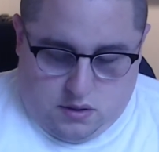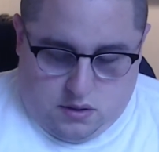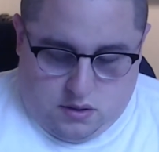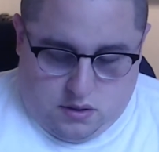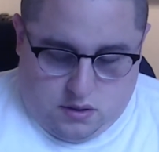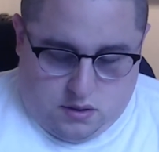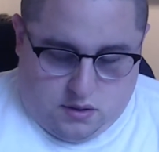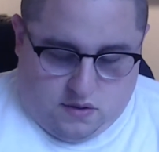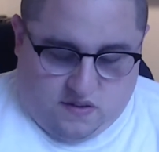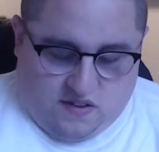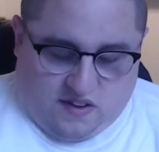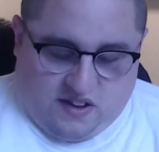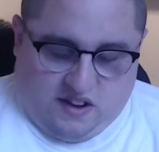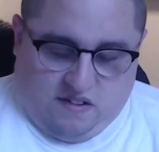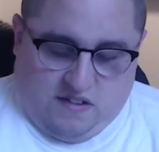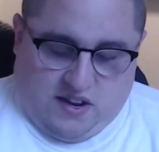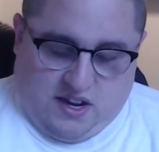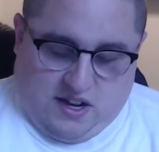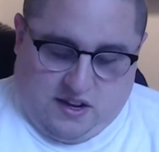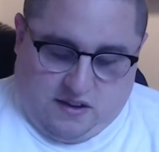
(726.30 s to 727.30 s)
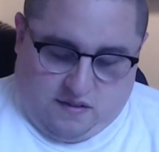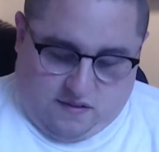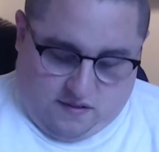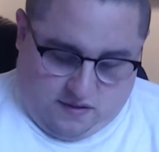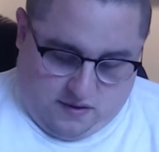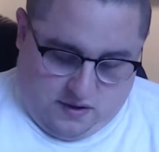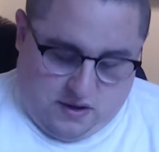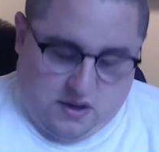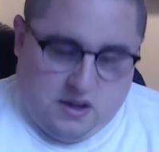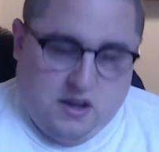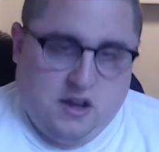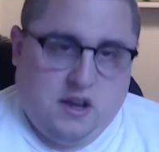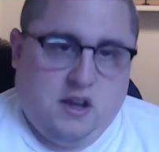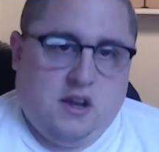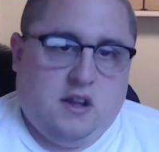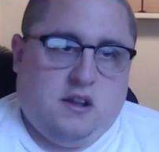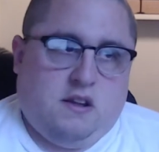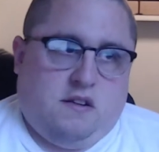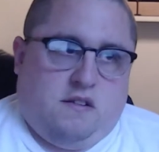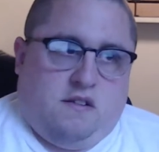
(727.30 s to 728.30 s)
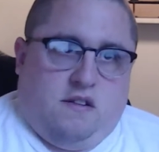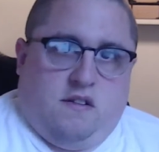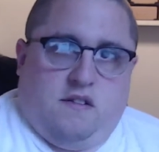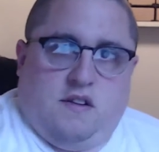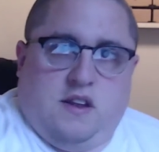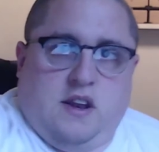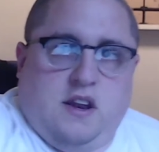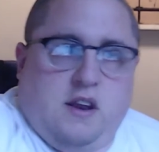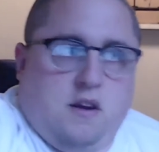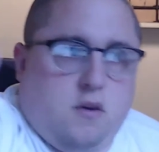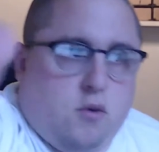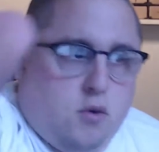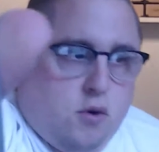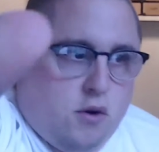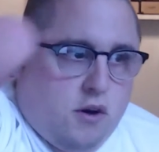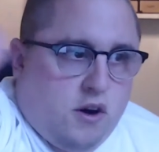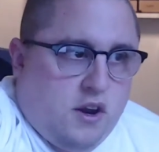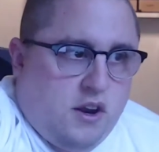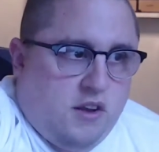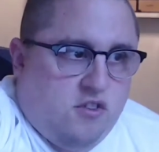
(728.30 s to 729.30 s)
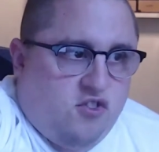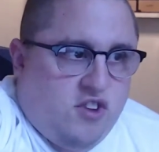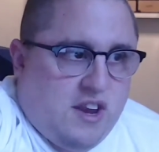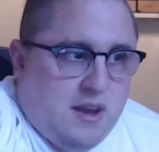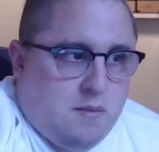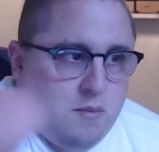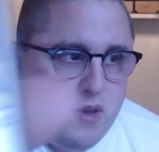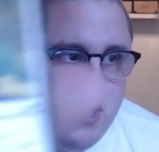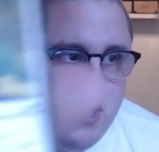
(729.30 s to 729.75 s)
Something like this. This is an aura enchantment.